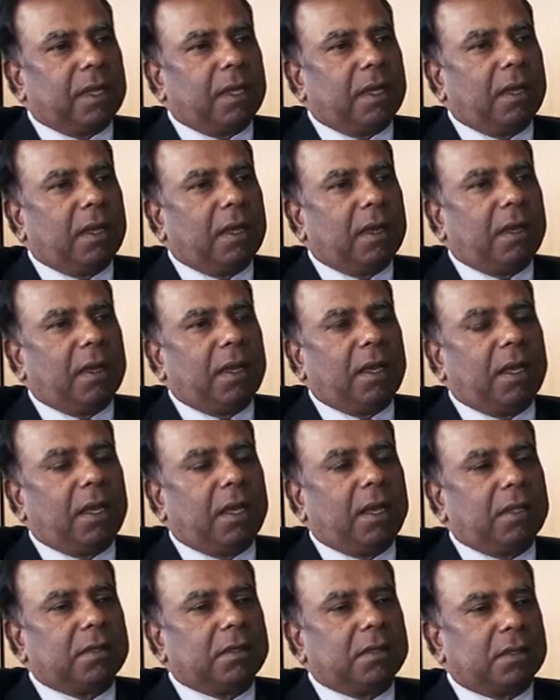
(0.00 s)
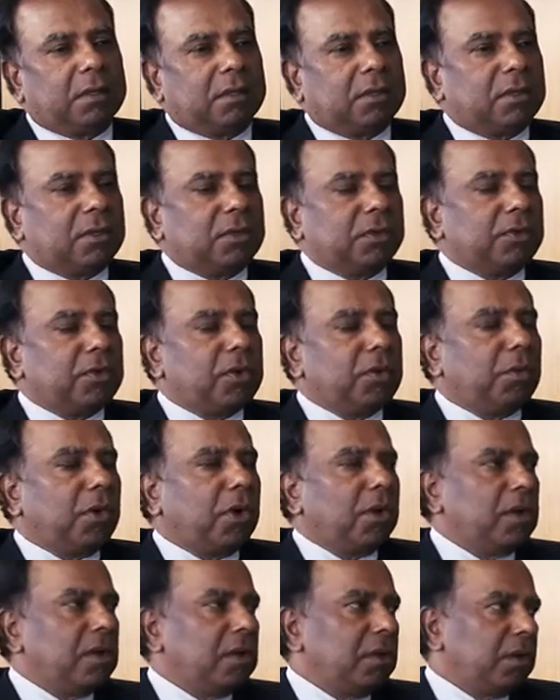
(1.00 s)
a successful
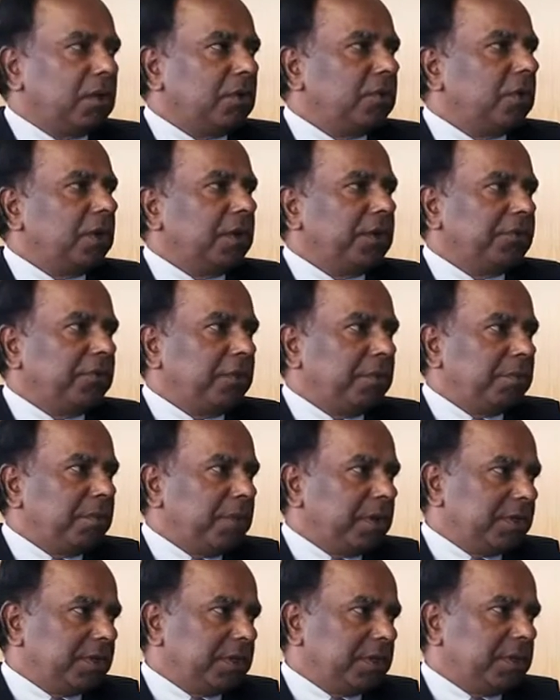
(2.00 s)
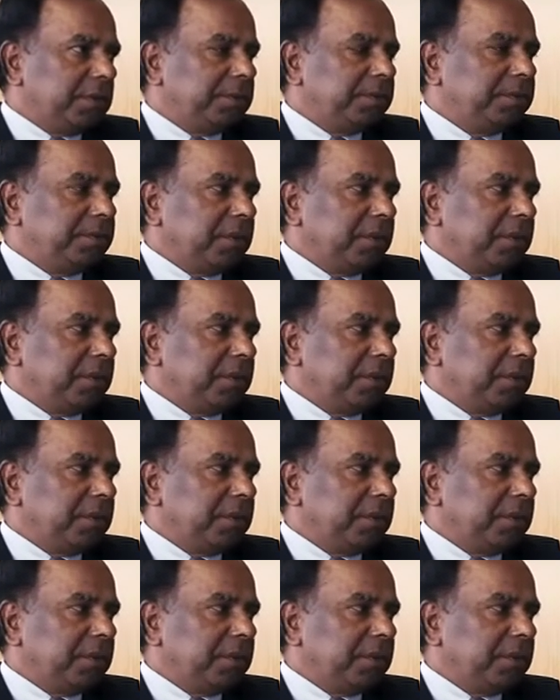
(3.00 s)
model not only for Brazil.